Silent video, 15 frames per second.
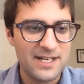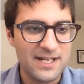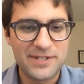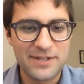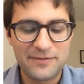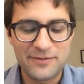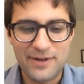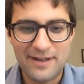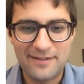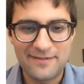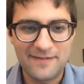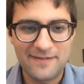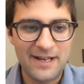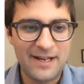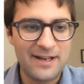So if you
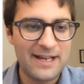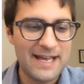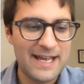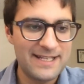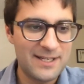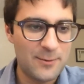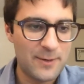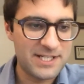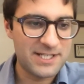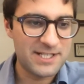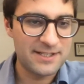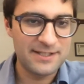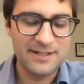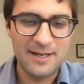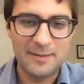have any
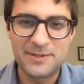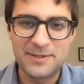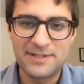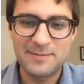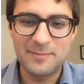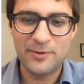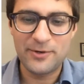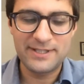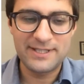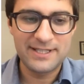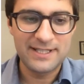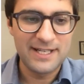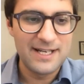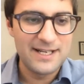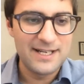question up to this point,
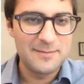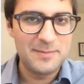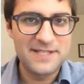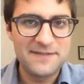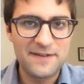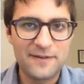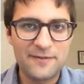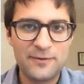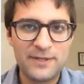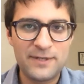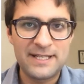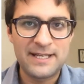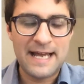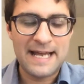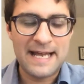please feel free
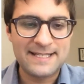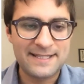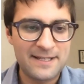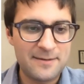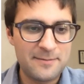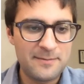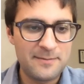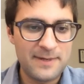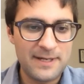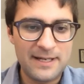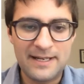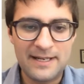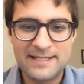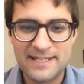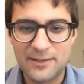to ask them
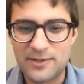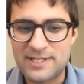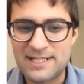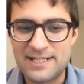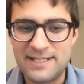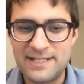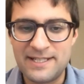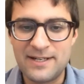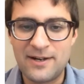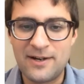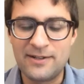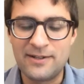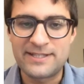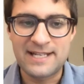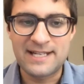asynchronously
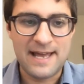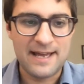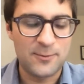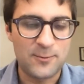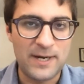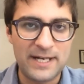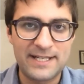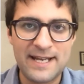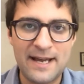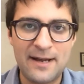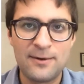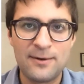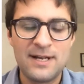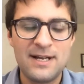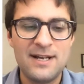on Slack right
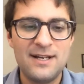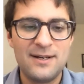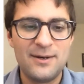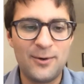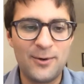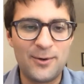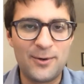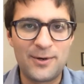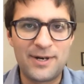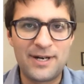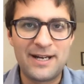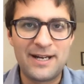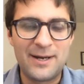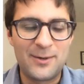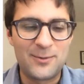now, or
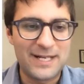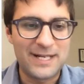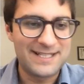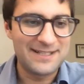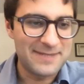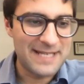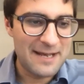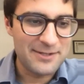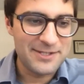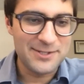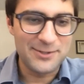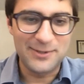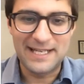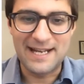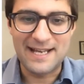write them down so
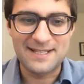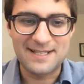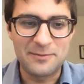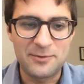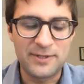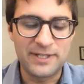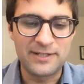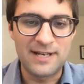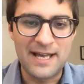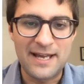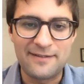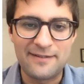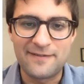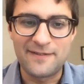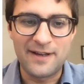you can ask them during the
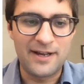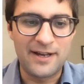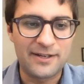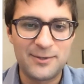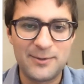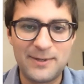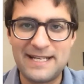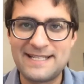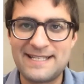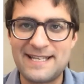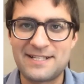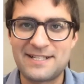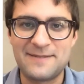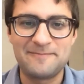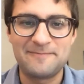live Q&A
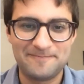session.